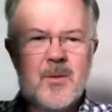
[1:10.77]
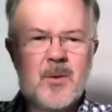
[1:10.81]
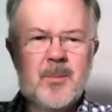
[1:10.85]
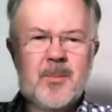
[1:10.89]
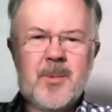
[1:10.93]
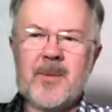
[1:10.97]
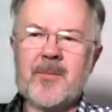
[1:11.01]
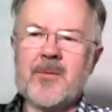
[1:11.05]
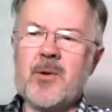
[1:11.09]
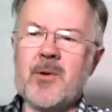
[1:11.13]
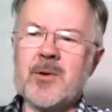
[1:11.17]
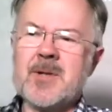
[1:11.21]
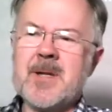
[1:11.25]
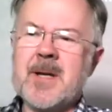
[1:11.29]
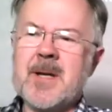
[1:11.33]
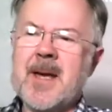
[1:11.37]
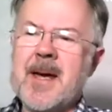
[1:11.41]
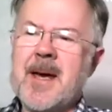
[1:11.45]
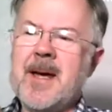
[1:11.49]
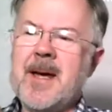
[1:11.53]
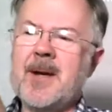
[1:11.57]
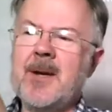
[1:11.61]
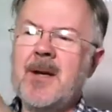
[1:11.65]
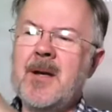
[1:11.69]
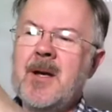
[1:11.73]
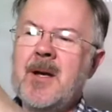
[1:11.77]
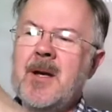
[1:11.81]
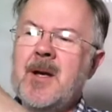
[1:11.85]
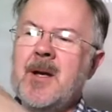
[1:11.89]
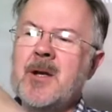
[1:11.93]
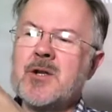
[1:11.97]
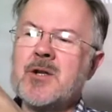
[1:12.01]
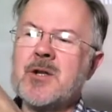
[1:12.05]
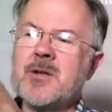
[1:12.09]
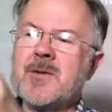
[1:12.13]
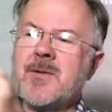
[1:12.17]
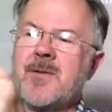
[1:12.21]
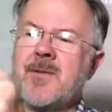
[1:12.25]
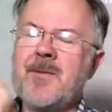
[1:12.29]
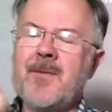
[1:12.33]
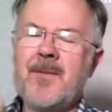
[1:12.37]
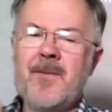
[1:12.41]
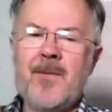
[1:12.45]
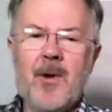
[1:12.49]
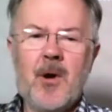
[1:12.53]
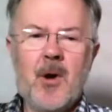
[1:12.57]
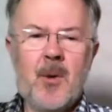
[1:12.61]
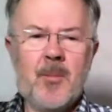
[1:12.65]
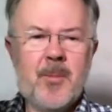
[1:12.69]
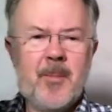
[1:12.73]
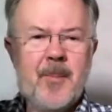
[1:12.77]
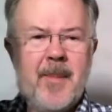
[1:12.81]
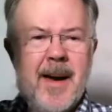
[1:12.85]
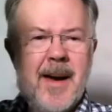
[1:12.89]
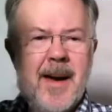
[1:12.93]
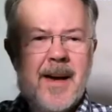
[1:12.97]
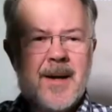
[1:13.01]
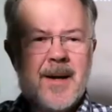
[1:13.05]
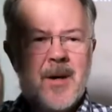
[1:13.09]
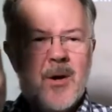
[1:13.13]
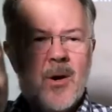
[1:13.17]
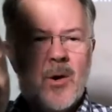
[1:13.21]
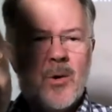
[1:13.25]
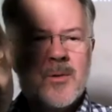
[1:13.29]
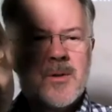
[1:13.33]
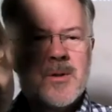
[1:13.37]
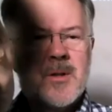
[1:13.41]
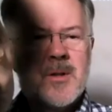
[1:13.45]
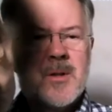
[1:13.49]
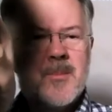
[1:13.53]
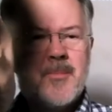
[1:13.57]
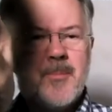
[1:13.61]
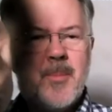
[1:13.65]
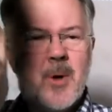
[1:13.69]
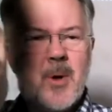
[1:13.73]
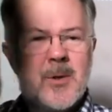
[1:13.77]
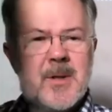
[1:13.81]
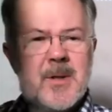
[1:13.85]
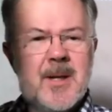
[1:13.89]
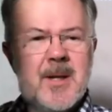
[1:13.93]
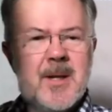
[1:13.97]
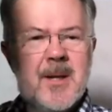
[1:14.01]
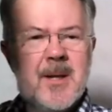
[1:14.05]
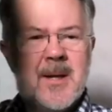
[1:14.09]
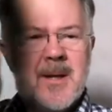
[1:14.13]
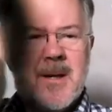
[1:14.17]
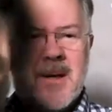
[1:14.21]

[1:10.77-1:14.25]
But of course it can just flop back onto the body